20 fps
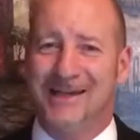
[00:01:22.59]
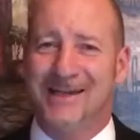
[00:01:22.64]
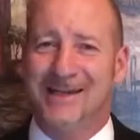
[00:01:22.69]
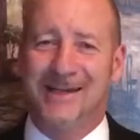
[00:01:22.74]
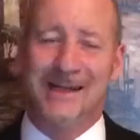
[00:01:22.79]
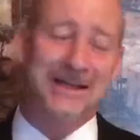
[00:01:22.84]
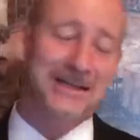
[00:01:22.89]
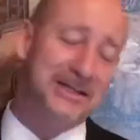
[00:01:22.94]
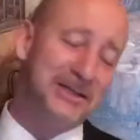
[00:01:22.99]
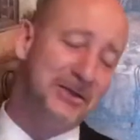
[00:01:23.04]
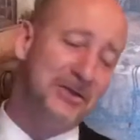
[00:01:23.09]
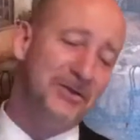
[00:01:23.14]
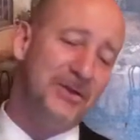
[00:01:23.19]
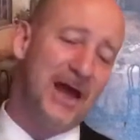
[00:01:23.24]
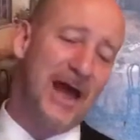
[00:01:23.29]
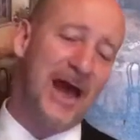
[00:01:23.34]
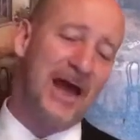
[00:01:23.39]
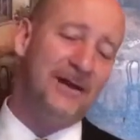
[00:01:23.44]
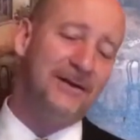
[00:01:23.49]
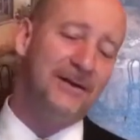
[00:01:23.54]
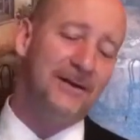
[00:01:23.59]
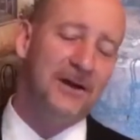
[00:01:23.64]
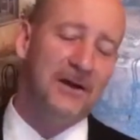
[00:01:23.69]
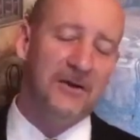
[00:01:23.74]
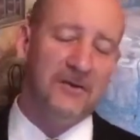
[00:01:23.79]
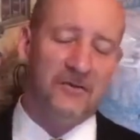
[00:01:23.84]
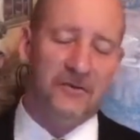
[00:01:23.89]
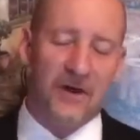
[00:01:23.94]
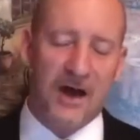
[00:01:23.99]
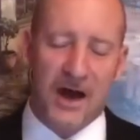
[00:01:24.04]
Let's do that.
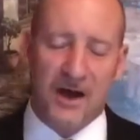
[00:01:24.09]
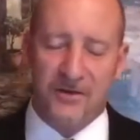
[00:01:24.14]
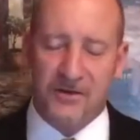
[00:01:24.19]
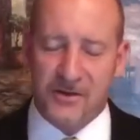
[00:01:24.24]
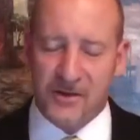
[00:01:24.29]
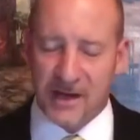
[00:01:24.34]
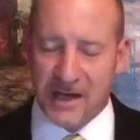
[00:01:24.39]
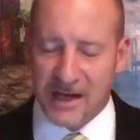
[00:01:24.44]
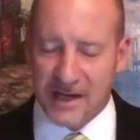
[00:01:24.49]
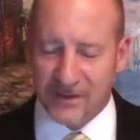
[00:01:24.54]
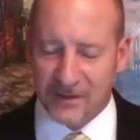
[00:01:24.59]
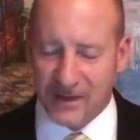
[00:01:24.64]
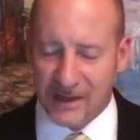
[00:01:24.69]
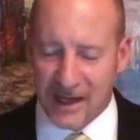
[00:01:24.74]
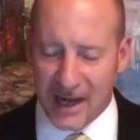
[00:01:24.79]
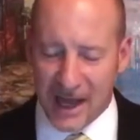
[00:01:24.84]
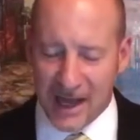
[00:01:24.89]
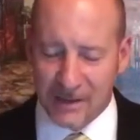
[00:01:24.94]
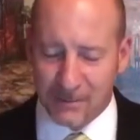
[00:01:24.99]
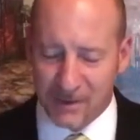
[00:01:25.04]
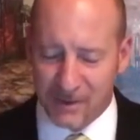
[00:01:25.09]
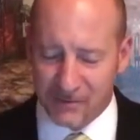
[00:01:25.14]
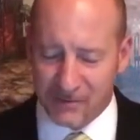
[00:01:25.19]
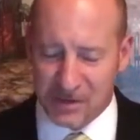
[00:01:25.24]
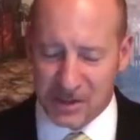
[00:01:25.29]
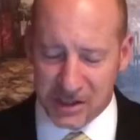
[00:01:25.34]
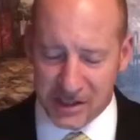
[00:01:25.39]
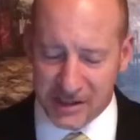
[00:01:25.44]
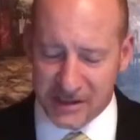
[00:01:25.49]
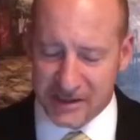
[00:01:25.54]
Father, in the name of
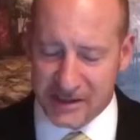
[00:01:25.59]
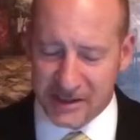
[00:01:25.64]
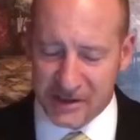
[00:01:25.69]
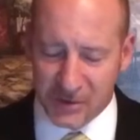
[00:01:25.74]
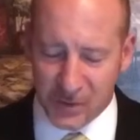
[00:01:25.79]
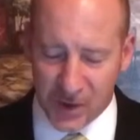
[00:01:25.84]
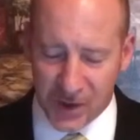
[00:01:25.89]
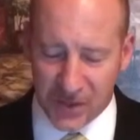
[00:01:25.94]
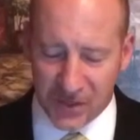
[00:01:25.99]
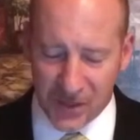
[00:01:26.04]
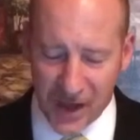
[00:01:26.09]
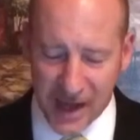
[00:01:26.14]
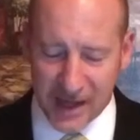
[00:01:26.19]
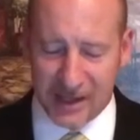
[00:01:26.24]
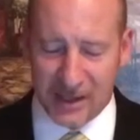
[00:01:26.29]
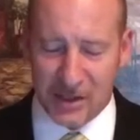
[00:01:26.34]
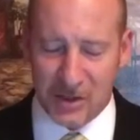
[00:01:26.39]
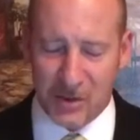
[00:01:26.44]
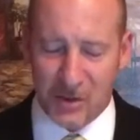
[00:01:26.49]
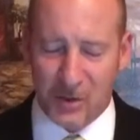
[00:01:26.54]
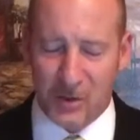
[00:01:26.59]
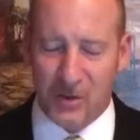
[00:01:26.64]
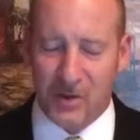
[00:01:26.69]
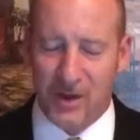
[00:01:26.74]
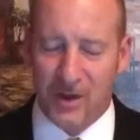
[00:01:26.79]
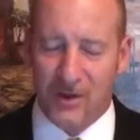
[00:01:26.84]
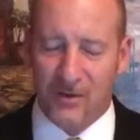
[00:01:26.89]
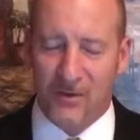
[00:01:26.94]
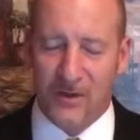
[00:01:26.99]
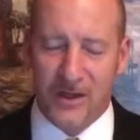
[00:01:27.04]
Jesus, we thank you
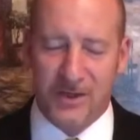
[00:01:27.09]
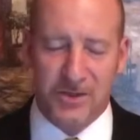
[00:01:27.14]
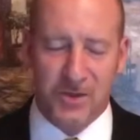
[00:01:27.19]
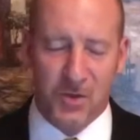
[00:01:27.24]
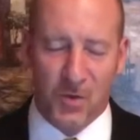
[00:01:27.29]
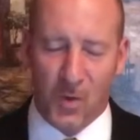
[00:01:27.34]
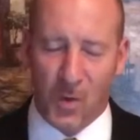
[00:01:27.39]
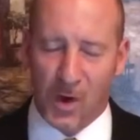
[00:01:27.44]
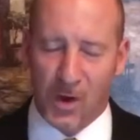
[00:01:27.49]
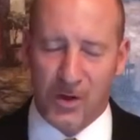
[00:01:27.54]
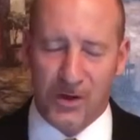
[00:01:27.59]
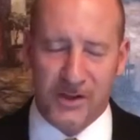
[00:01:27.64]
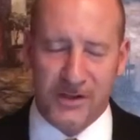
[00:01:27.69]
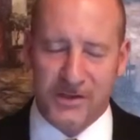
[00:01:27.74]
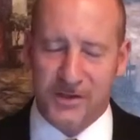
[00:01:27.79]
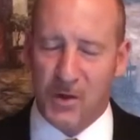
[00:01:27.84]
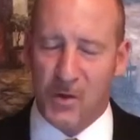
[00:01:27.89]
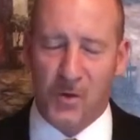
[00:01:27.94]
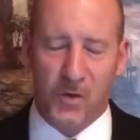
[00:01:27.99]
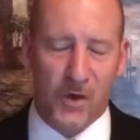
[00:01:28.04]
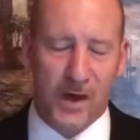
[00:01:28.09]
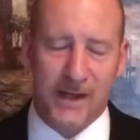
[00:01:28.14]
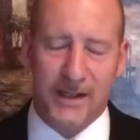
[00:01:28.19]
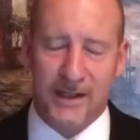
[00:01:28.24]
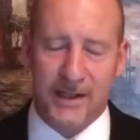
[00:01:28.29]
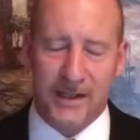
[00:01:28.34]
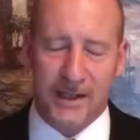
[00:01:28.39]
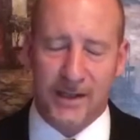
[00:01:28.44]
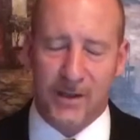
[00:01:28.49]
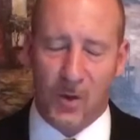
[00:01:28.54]
that your word is so
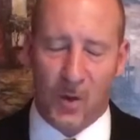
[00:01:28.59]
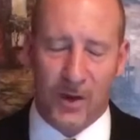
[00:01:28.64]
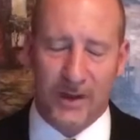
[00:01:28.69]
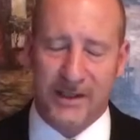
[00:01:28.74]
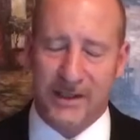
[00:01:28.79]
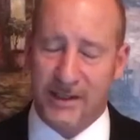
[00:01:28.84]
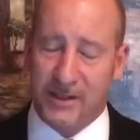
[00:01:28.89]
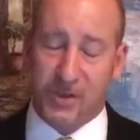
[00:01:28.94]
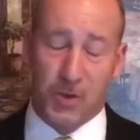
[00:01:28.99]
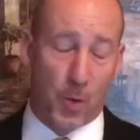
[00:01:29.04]
greatly anointed.